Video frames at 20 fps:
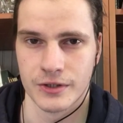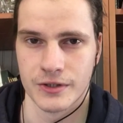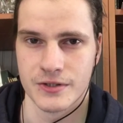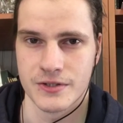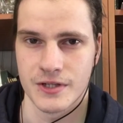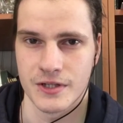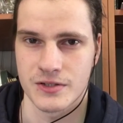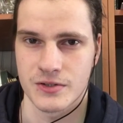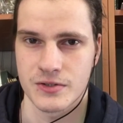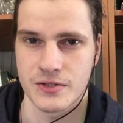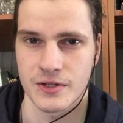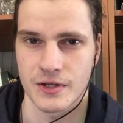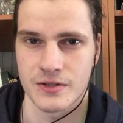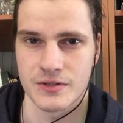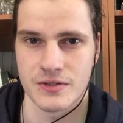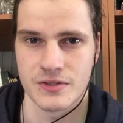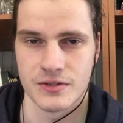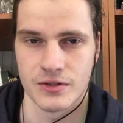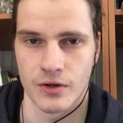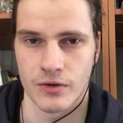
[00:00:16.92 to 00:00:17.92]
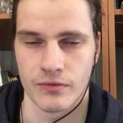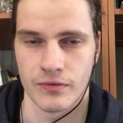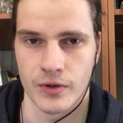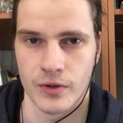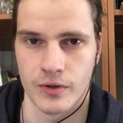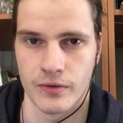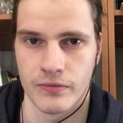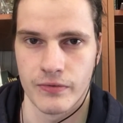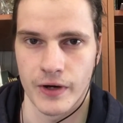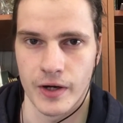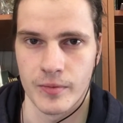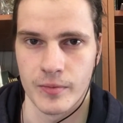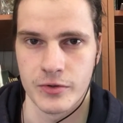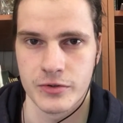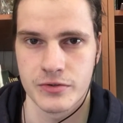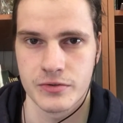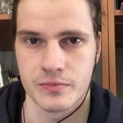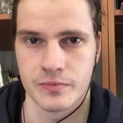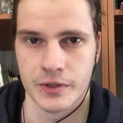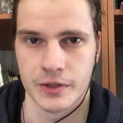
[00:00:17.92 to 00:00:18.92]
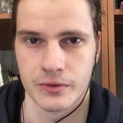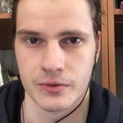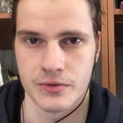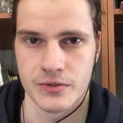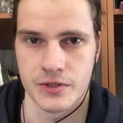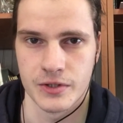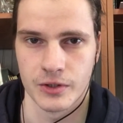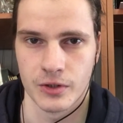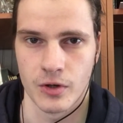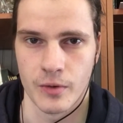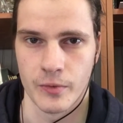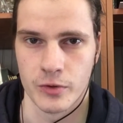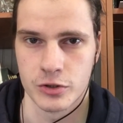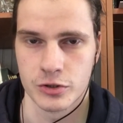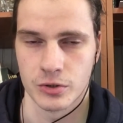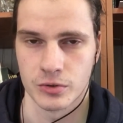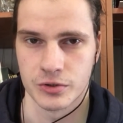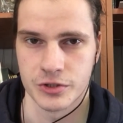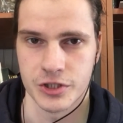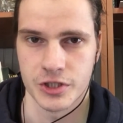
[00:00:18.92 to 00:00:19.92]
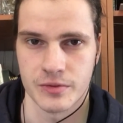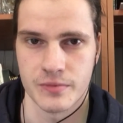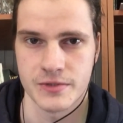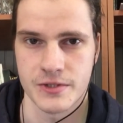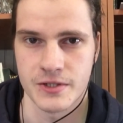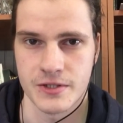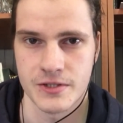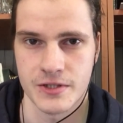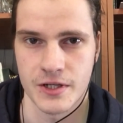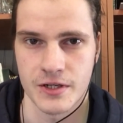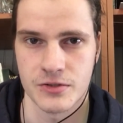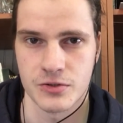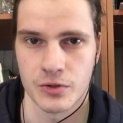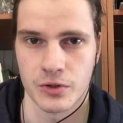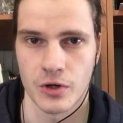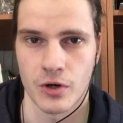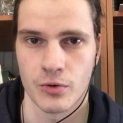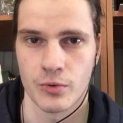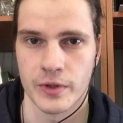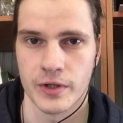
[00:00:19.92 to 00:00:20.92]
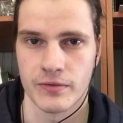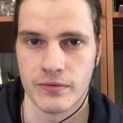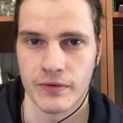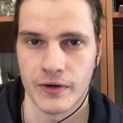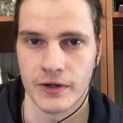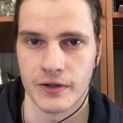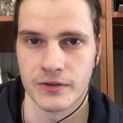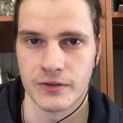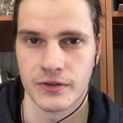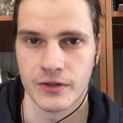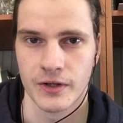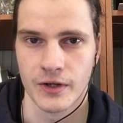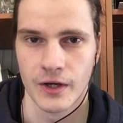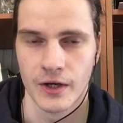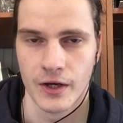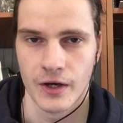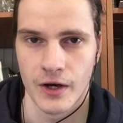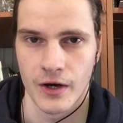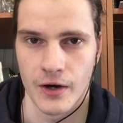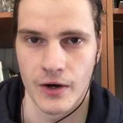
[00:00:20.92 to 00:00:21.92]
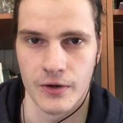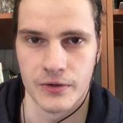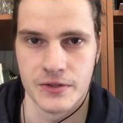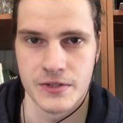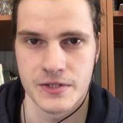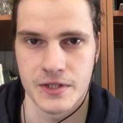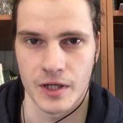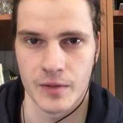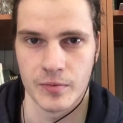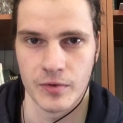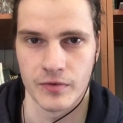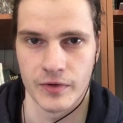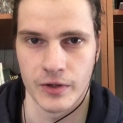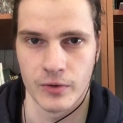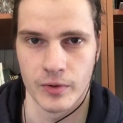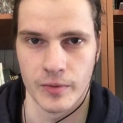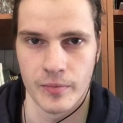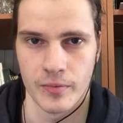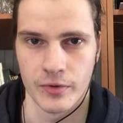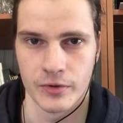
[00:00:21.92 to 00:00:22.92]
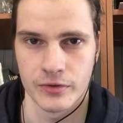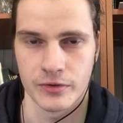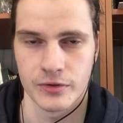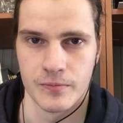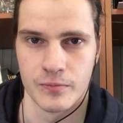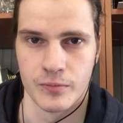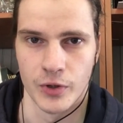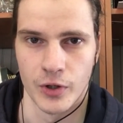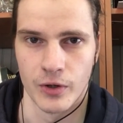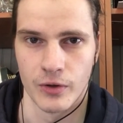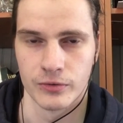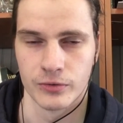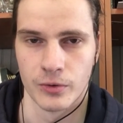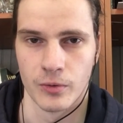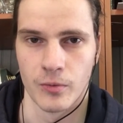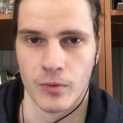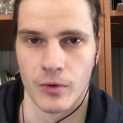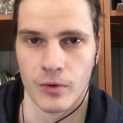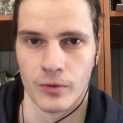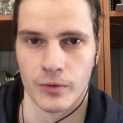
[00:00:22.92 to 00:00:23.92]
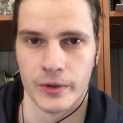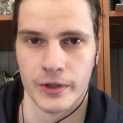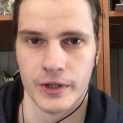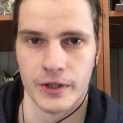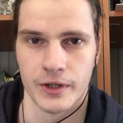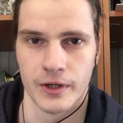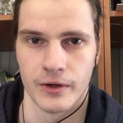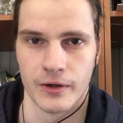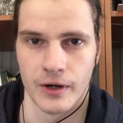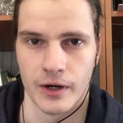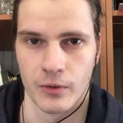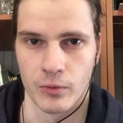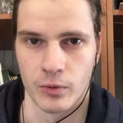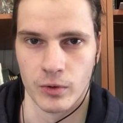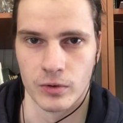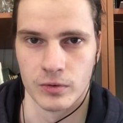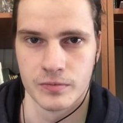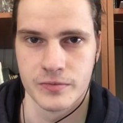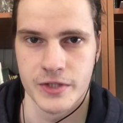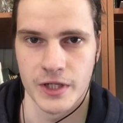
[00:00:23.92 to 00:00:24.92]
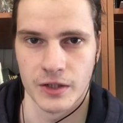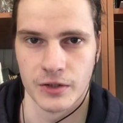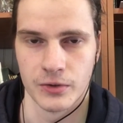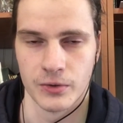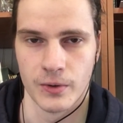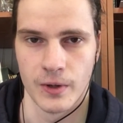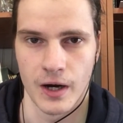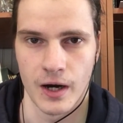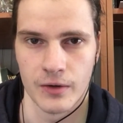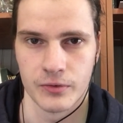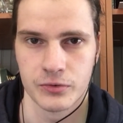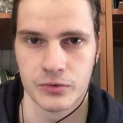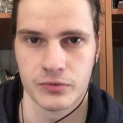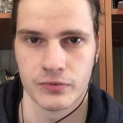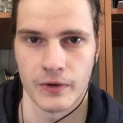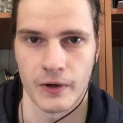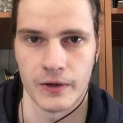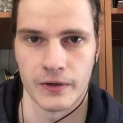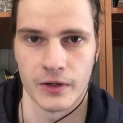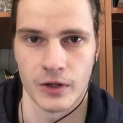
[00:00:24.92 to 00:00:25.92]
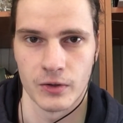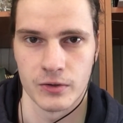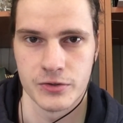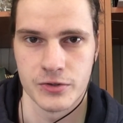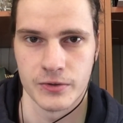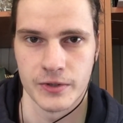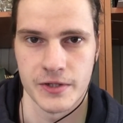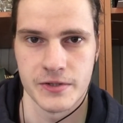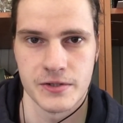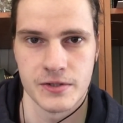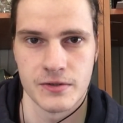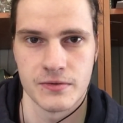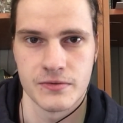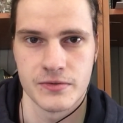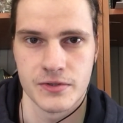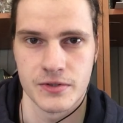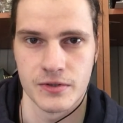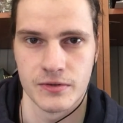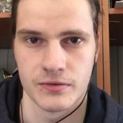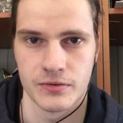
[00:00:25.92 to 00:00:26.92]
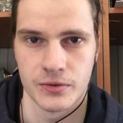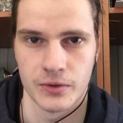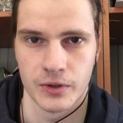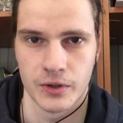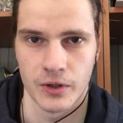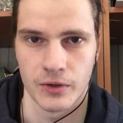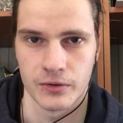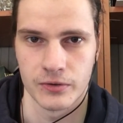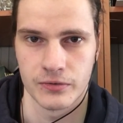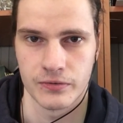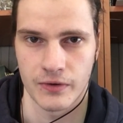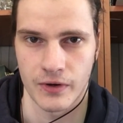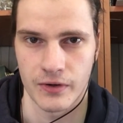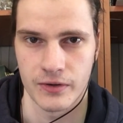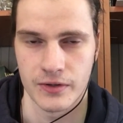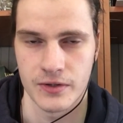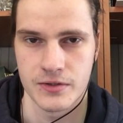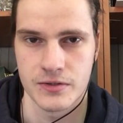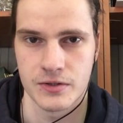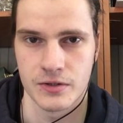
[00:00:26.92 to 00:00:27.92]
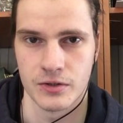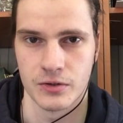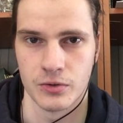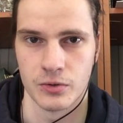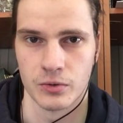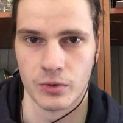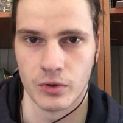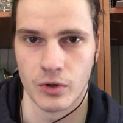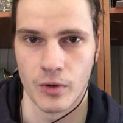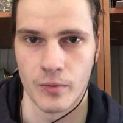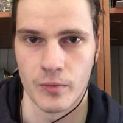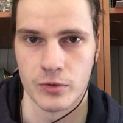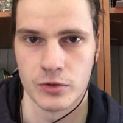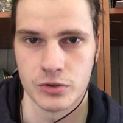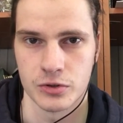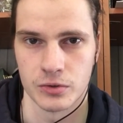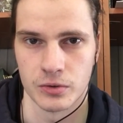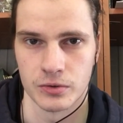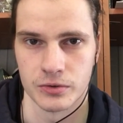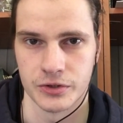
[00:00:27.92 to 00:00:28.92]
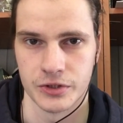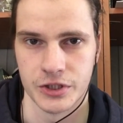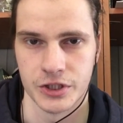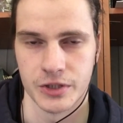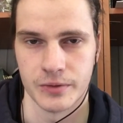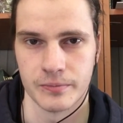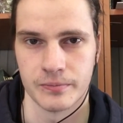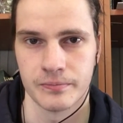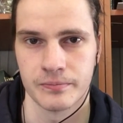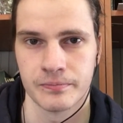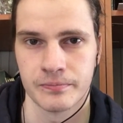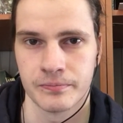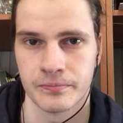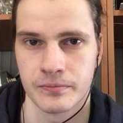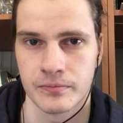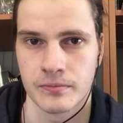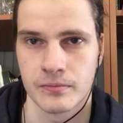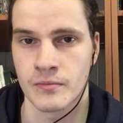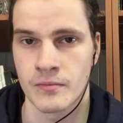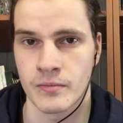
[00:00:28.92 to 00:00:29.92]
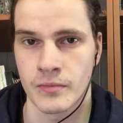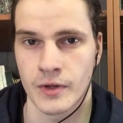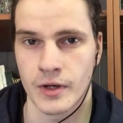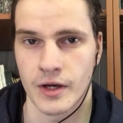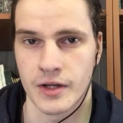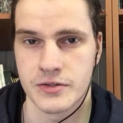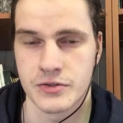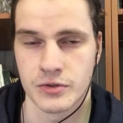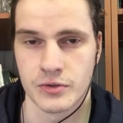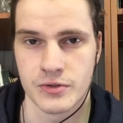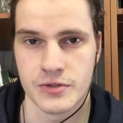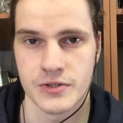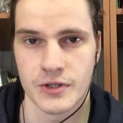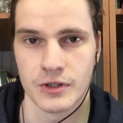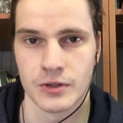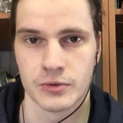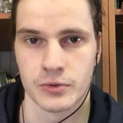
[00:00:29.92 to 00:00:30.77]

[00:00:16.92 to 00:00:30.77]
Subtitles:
this exercise is not very famous because in commercial gyms these days you can't really find this type of equipment. But don't worry, I will tell you how to find alternatives if you can't find it in your commercial gym. And so the seal